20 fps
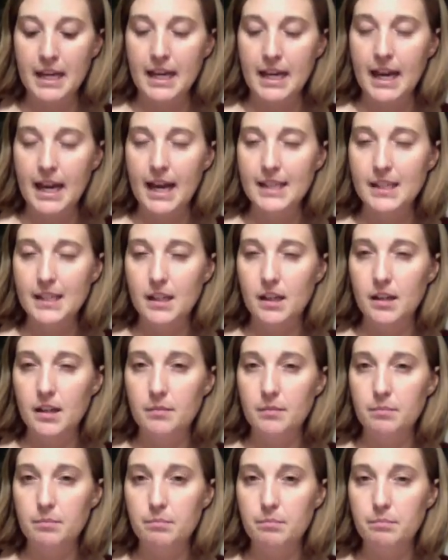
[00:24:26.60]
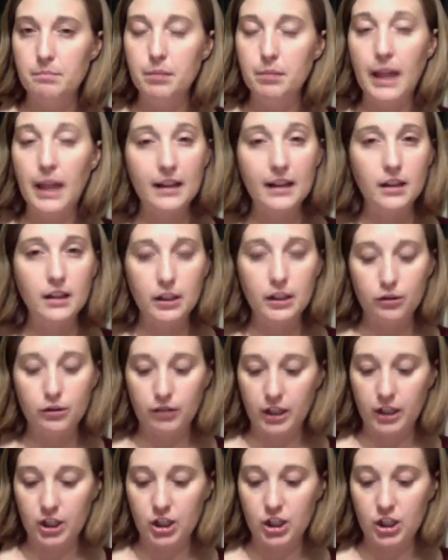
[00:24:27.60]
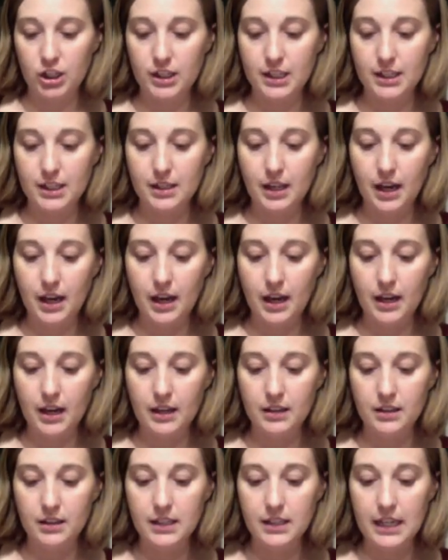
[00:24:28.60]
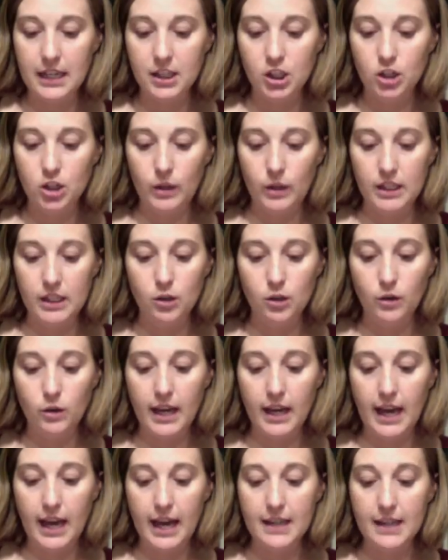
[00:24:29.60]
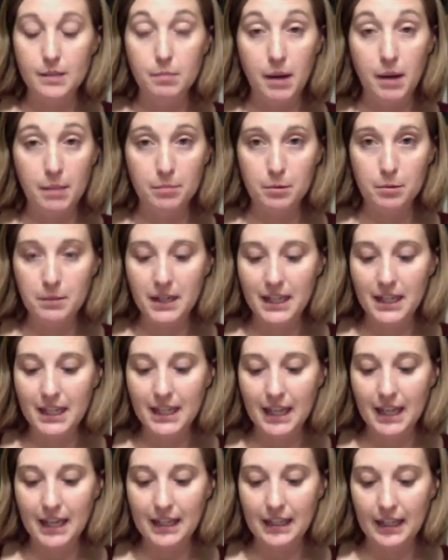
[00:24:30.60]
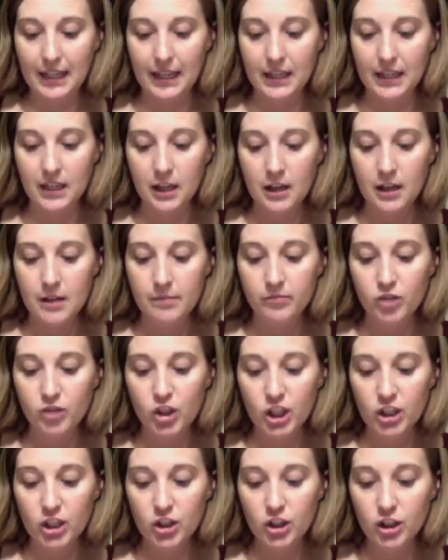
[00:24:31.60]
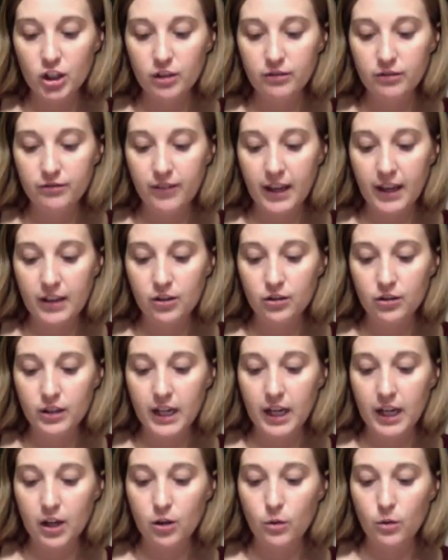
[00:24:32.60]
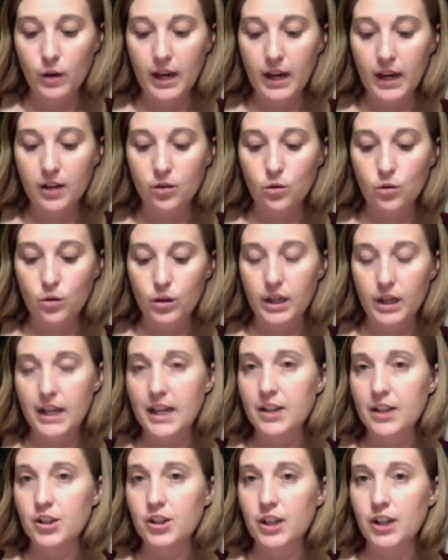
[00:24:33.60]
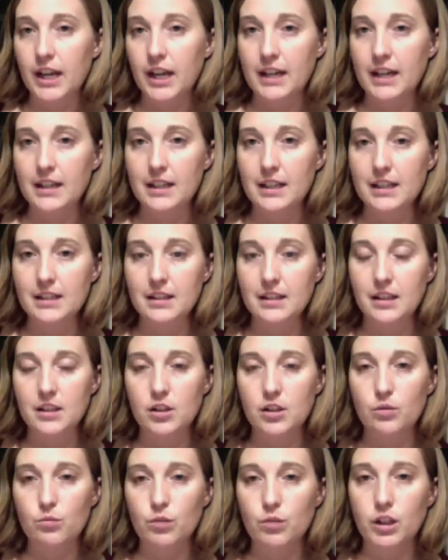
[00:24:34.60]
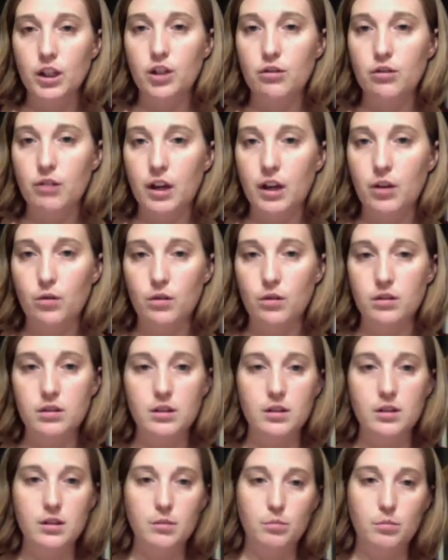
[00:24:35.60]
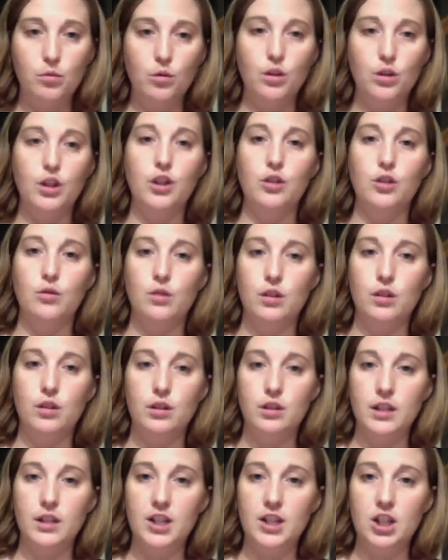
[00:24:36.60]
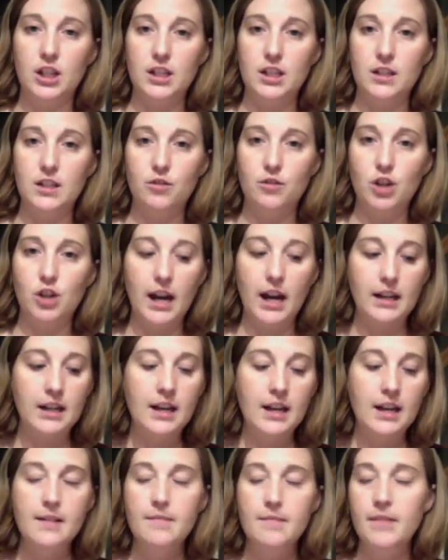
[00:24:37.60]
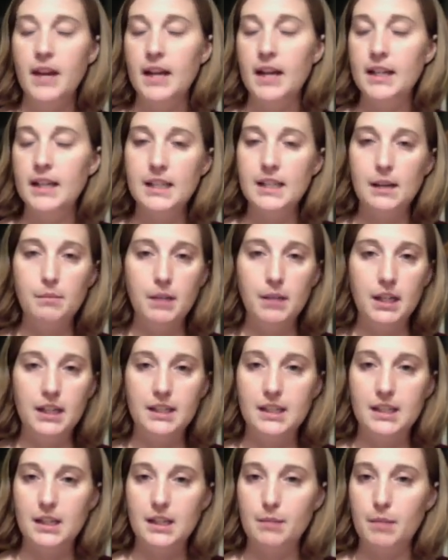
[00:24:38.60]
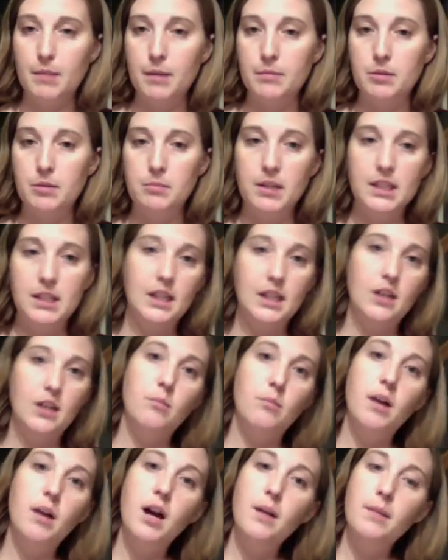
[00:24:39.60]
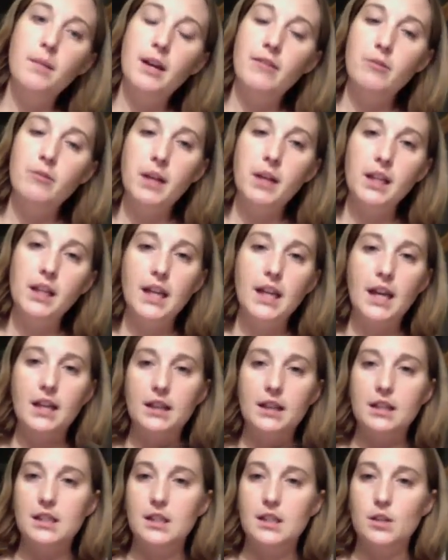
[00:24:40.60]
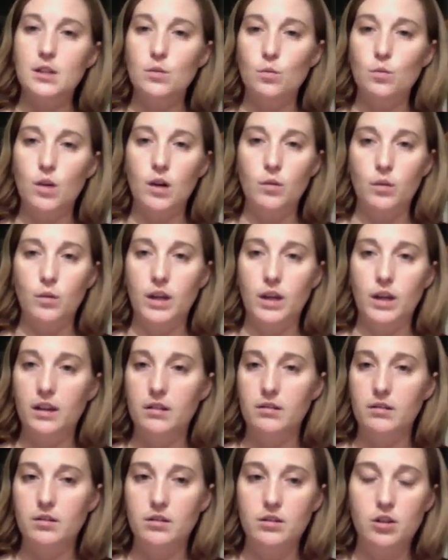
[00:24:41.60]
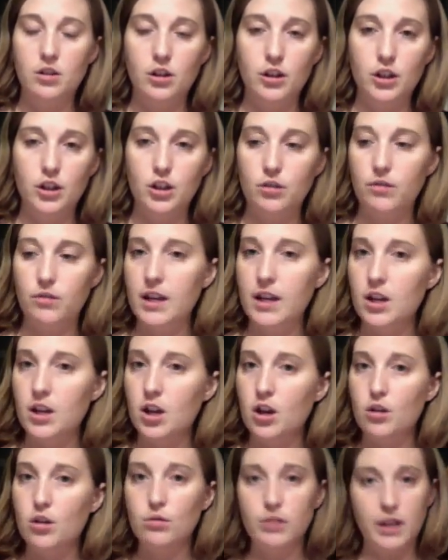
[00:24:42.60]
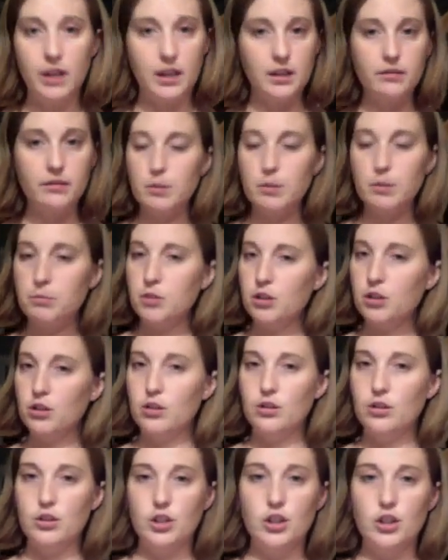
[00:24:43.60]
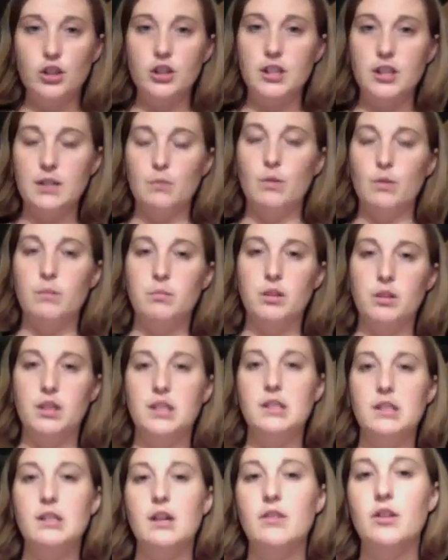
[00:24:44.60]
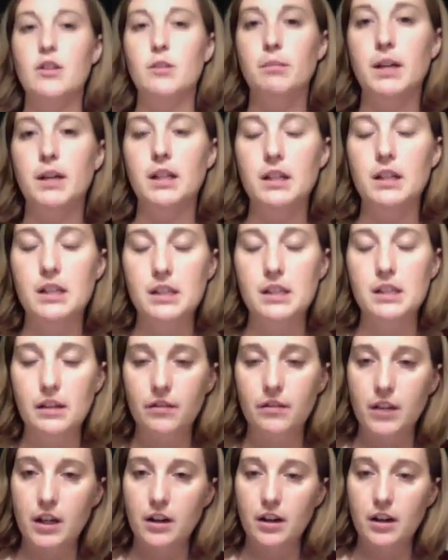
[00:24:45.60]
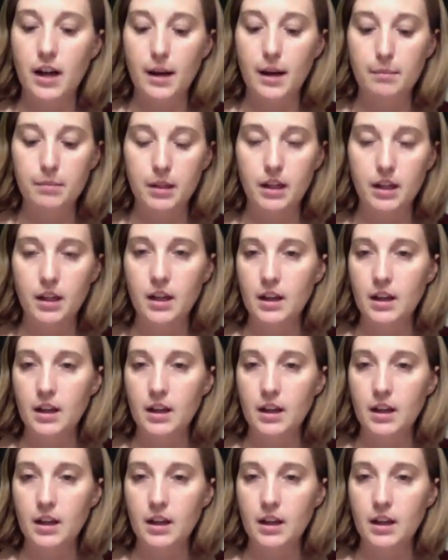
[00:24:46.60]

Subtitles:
has a black licorice taste to it. So it has peppermint again in it, ginger, fennel, caraway, coriander, anise, lots of really great oils to support your digestive tract. Anytime my kids come up to me and say, Mom, I have a bellyache, this is what we turn to. They know, they lift up their little shirts and we put this on their bellies and they're happy